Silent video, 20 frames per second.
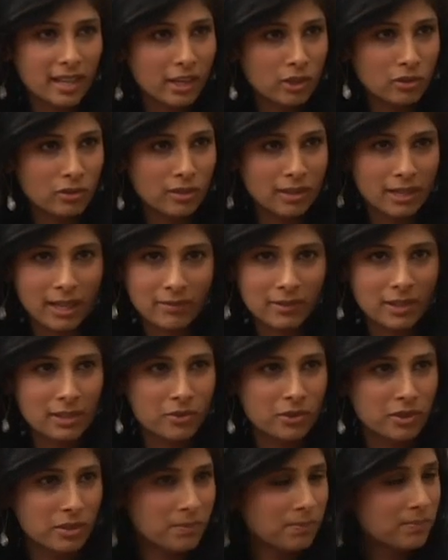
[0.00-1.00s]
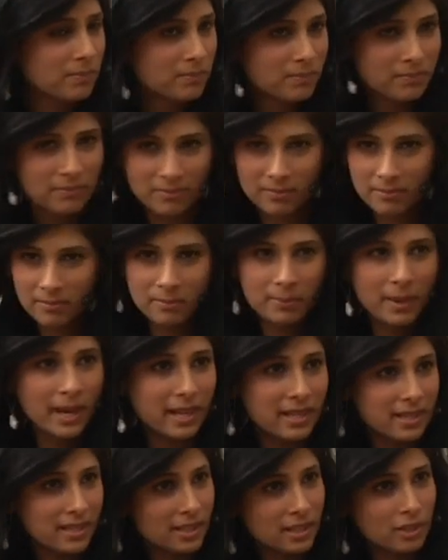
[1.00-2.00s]
at the national level just
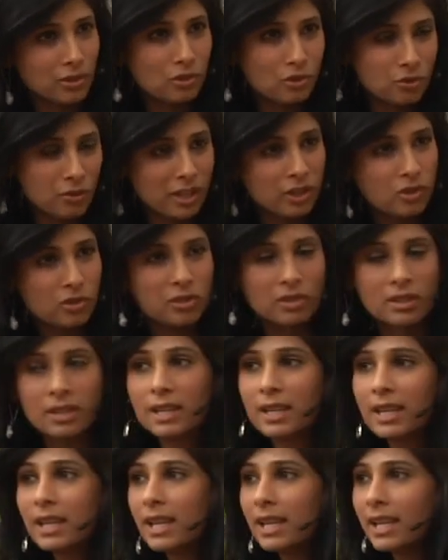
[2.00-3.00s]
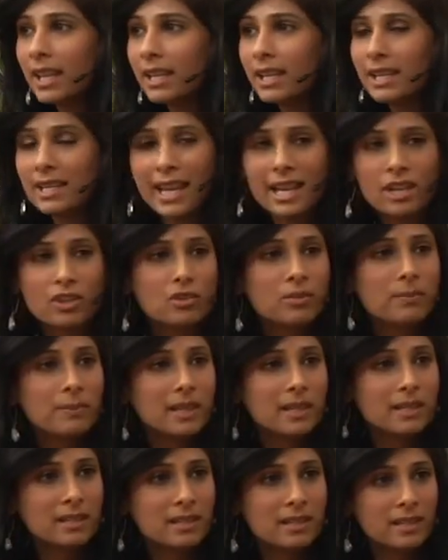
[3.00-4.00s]
by construction, and it has to
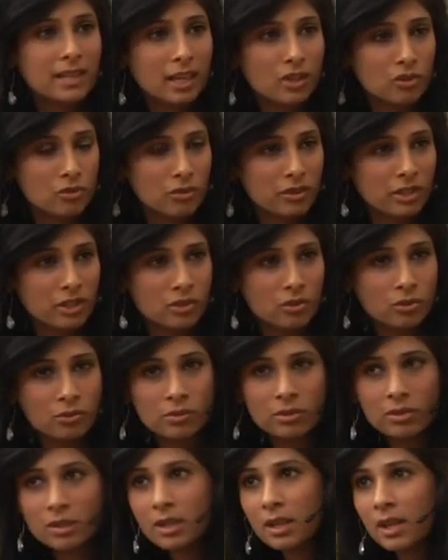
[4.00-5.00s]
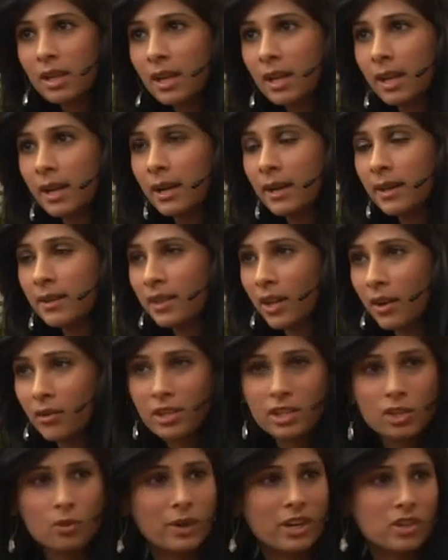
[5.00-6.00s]
be an international issue.
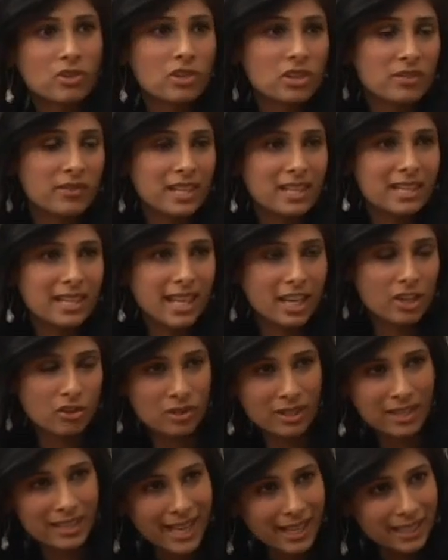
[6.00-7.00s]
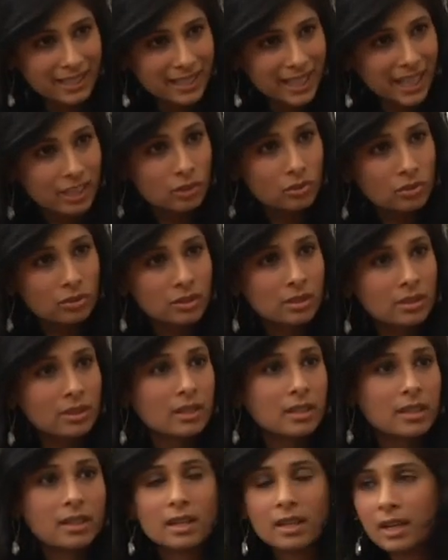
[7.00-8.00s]
There is questions of international taxation,
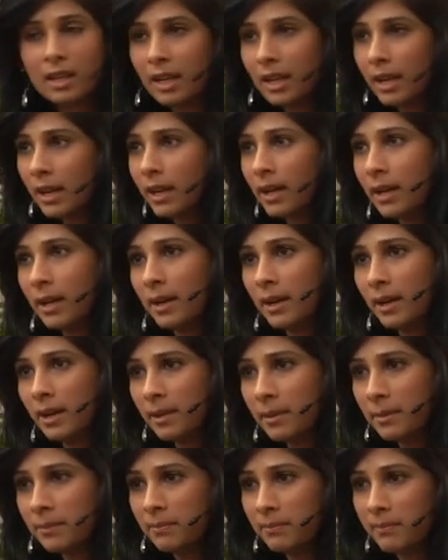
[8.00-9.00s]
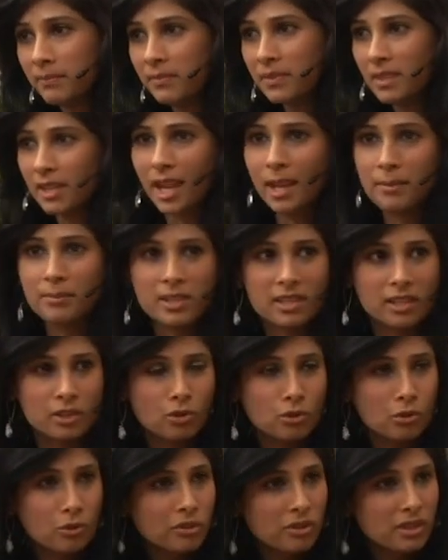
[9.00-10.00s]

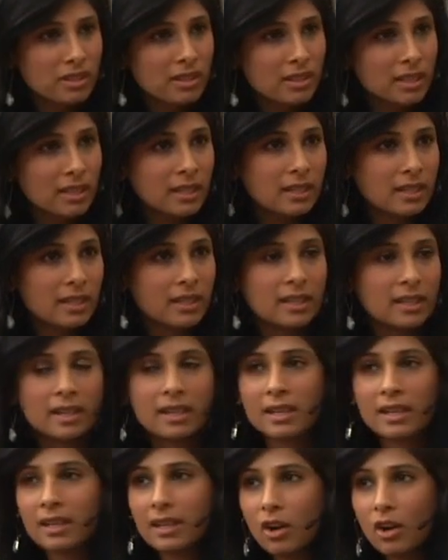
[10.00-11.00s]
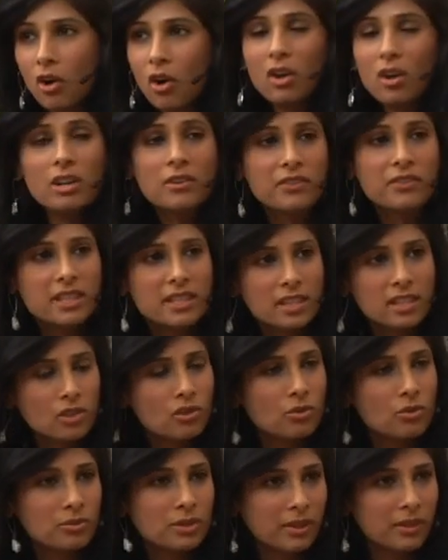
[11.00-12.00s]
cybersecurity. All of these
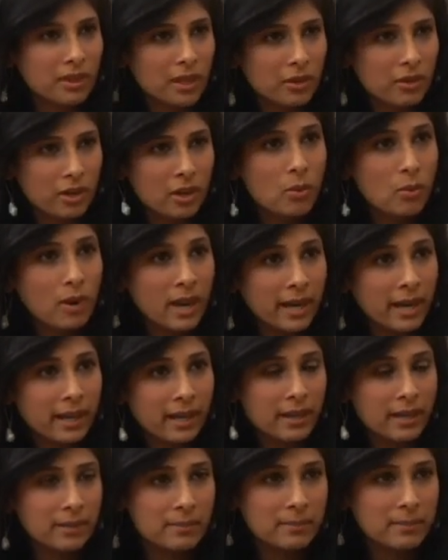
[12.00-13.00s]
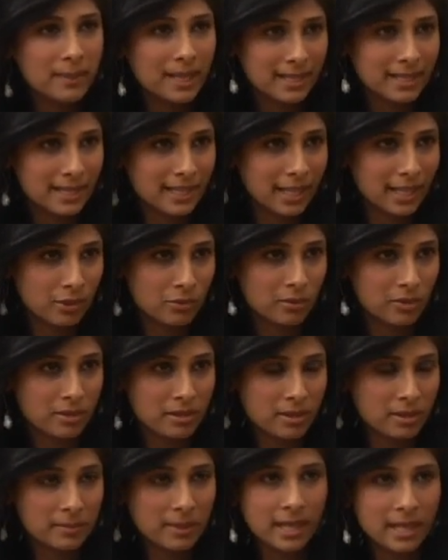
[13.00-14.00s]
issues, I think, require
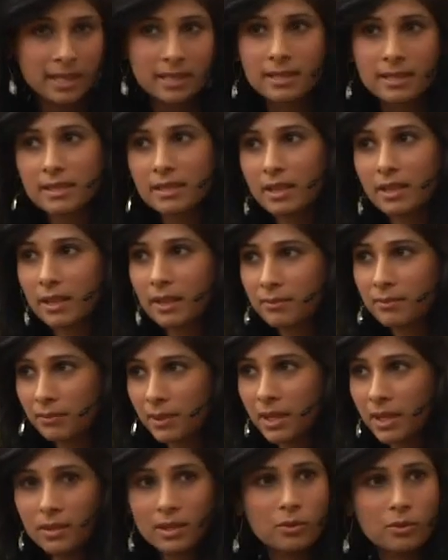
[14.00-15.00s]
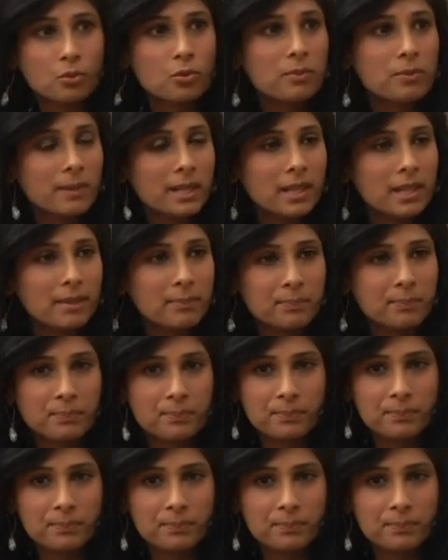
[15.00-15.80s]
multilateralism. And I think it would be